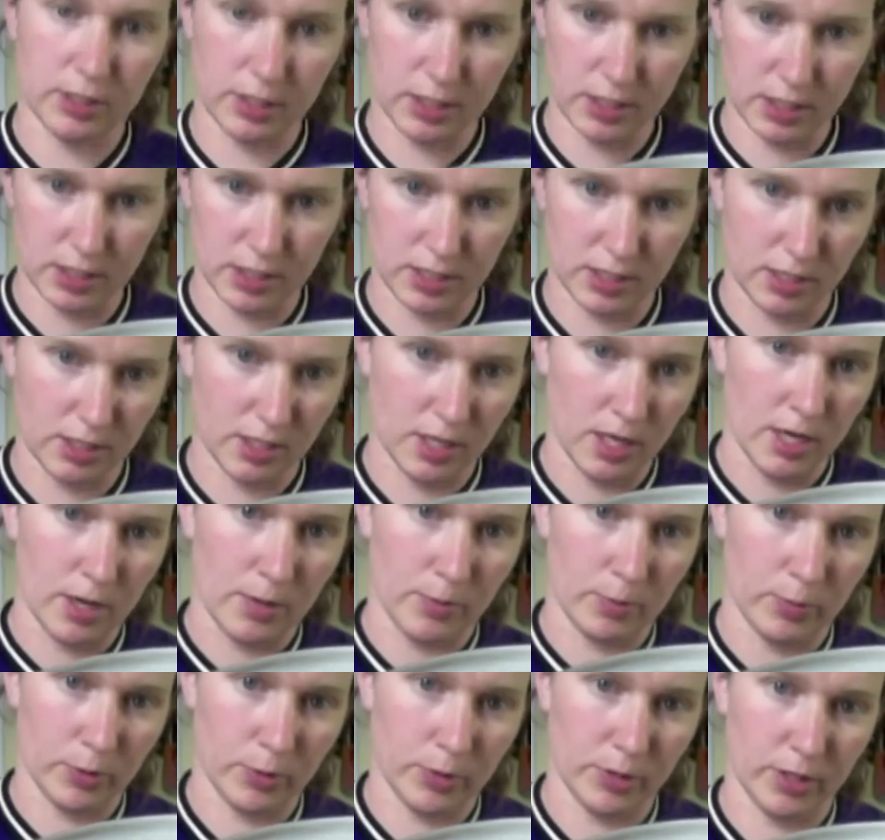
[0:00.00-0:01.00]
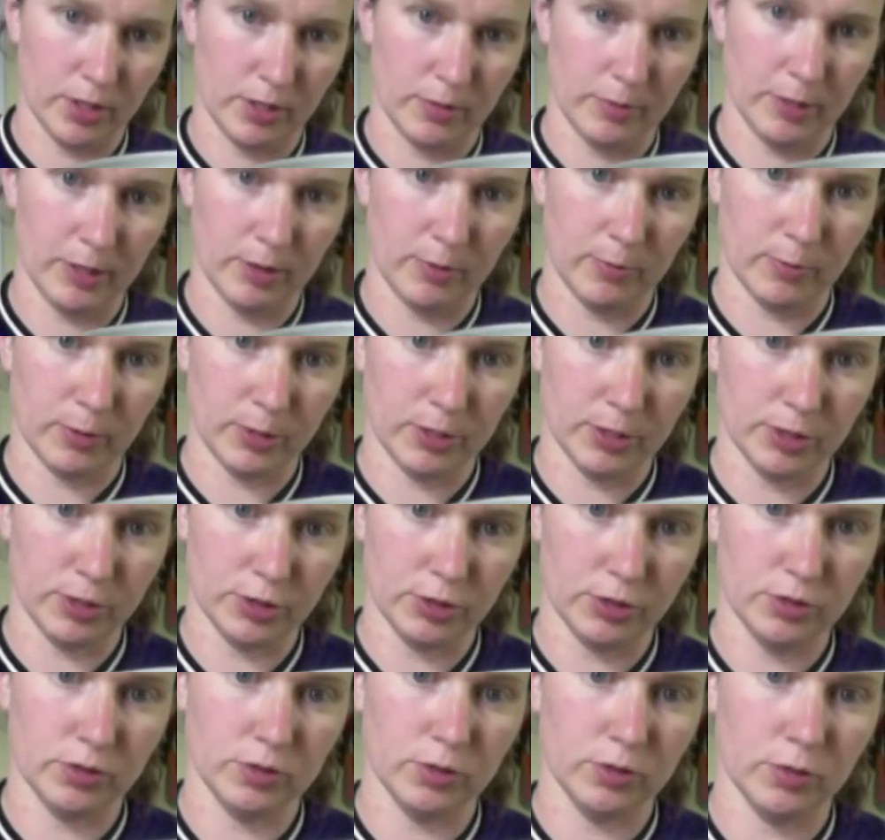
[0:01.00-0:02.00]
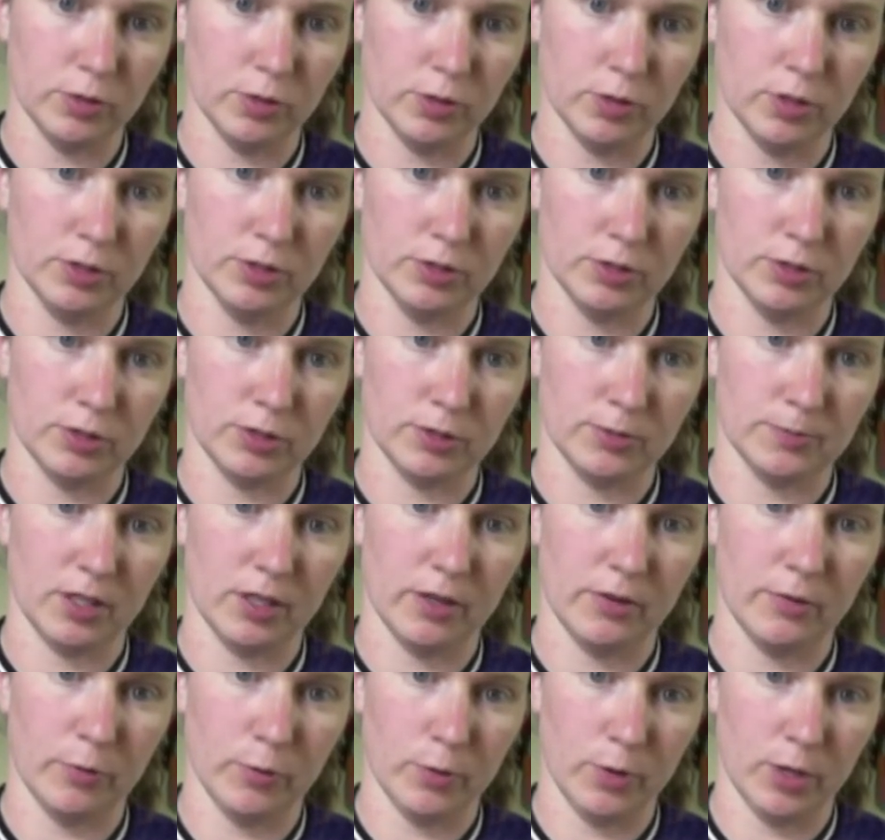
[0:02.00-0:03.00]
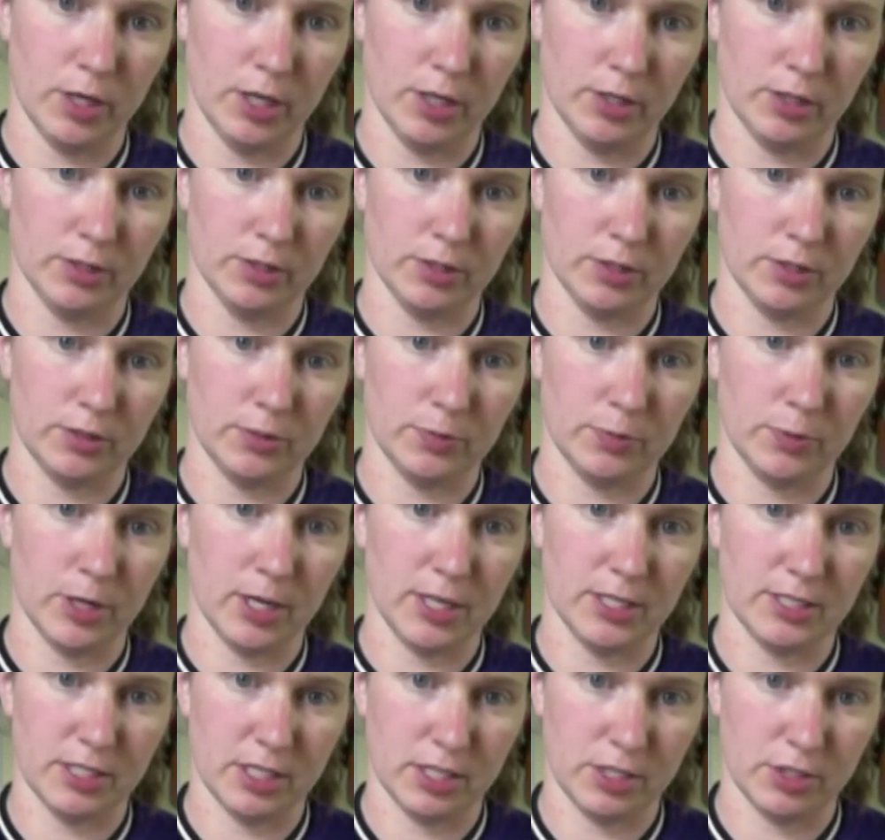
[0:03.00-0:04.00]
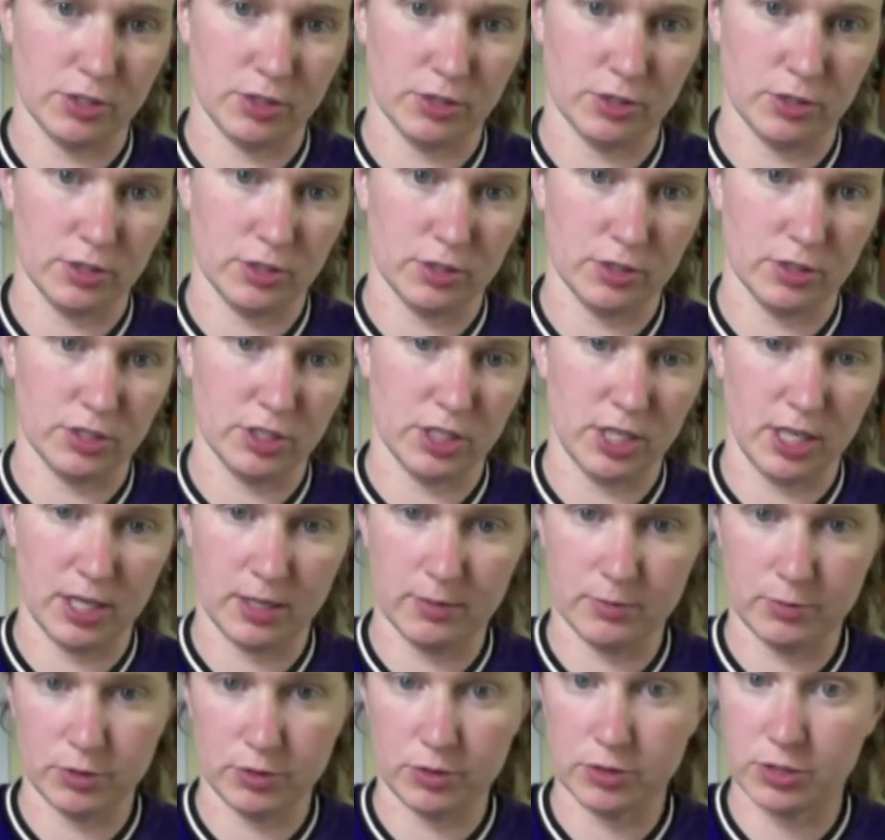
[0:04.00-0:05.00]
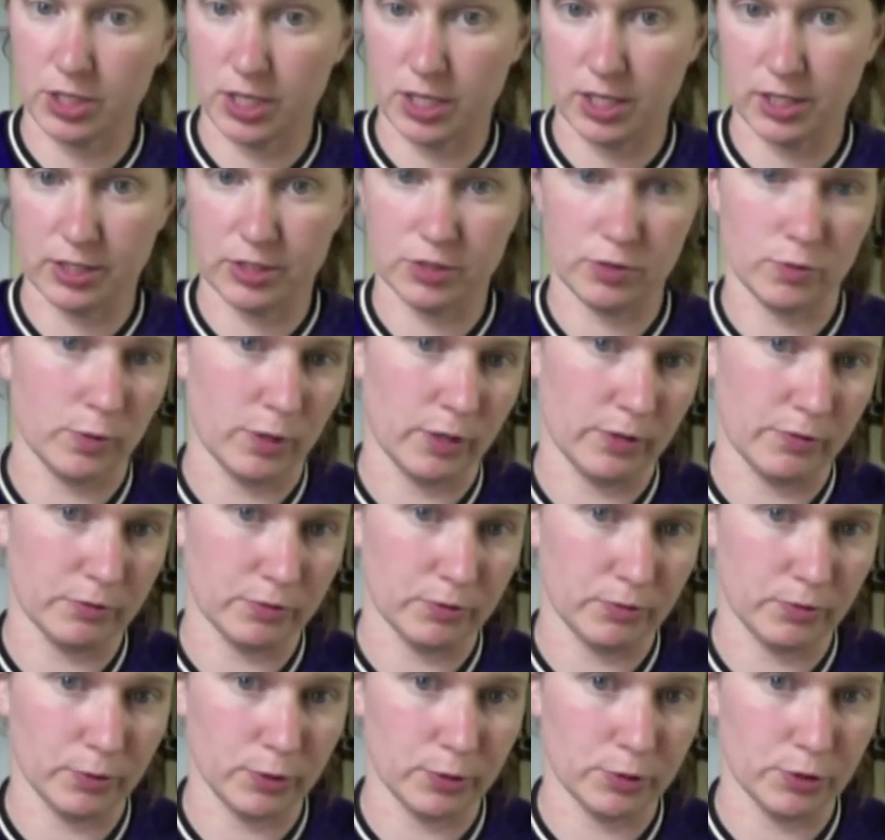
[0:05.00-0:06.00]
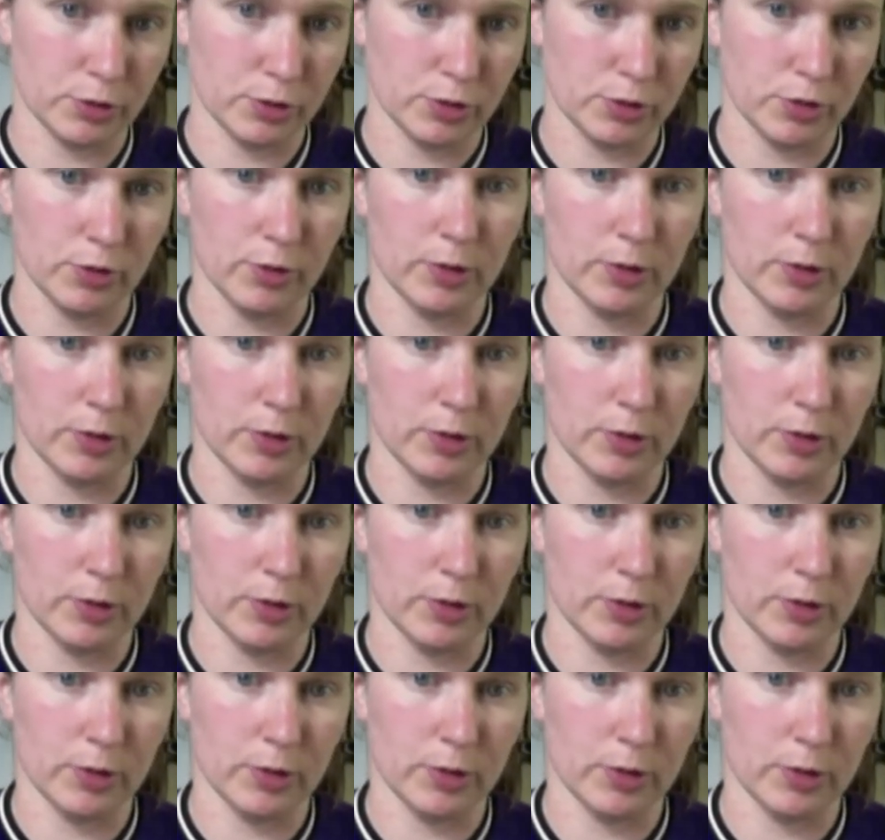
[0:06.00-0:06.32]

need to boil about 1 to 2 quarts of water to process your jams or jellies, whatever fruit you're